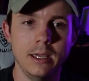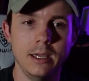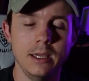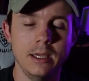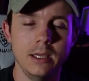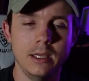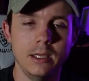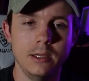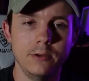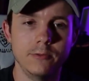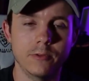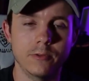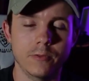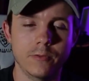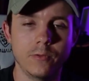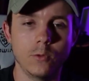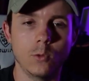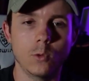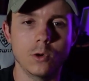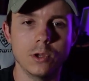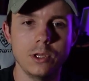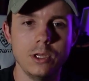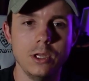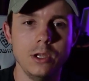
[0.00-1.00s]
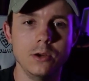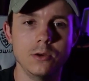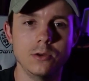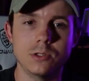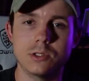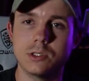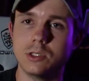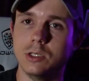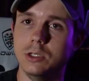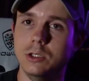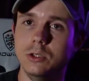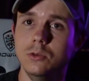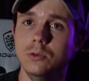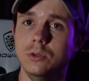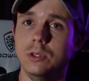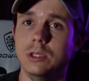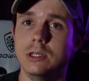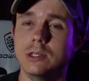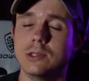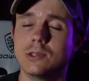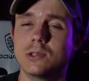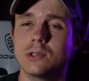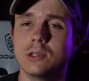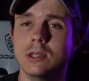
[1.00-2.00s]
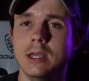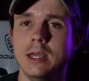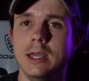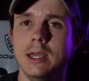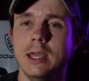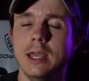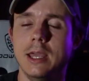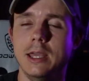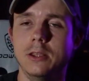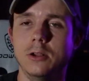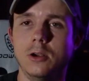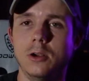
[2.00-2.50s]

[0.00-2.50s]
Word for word: for four years to do this, and